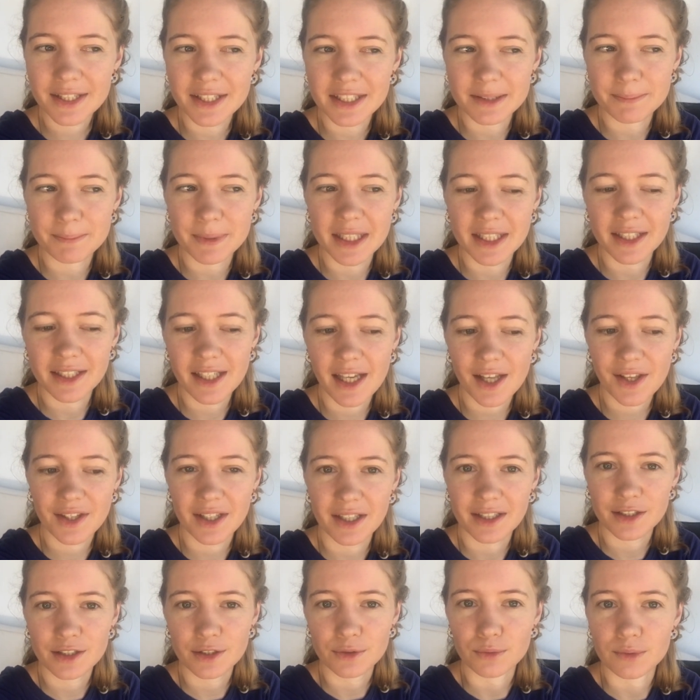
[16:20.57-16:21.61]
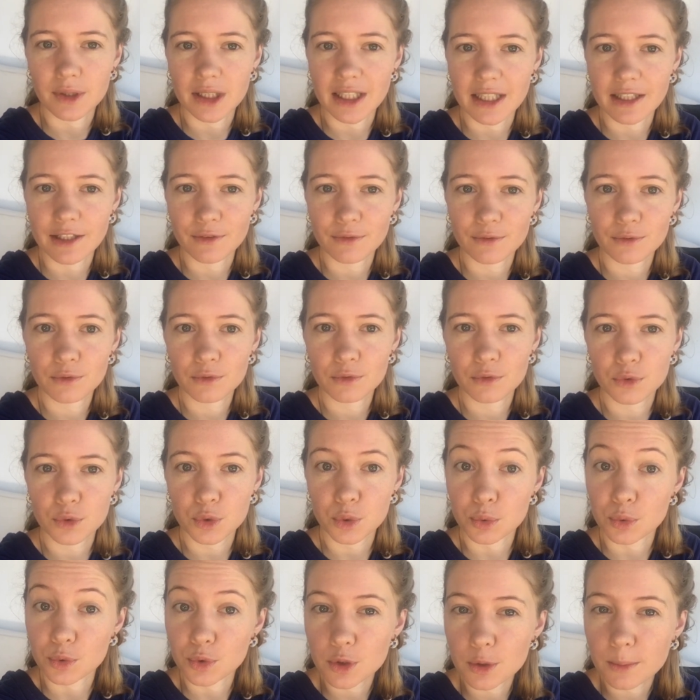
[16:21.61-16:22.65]
there's been nothing to really
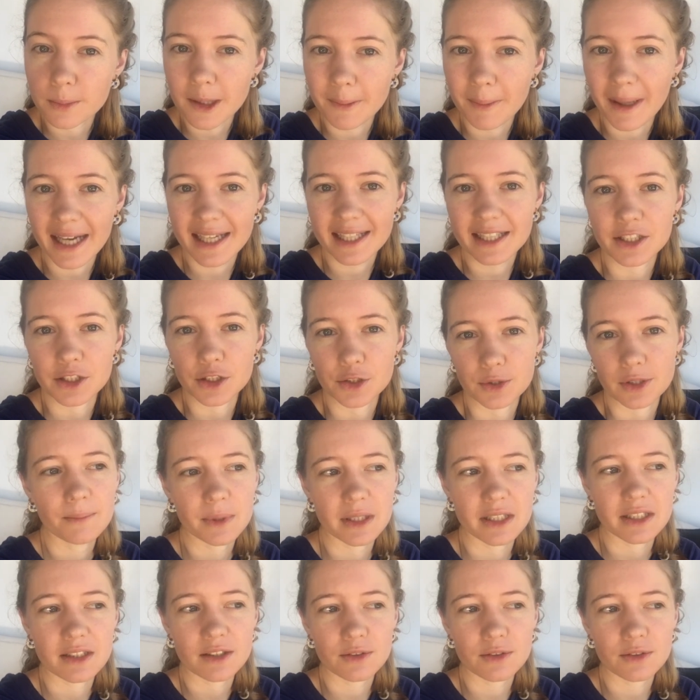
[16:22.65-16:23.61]
draw me back into it because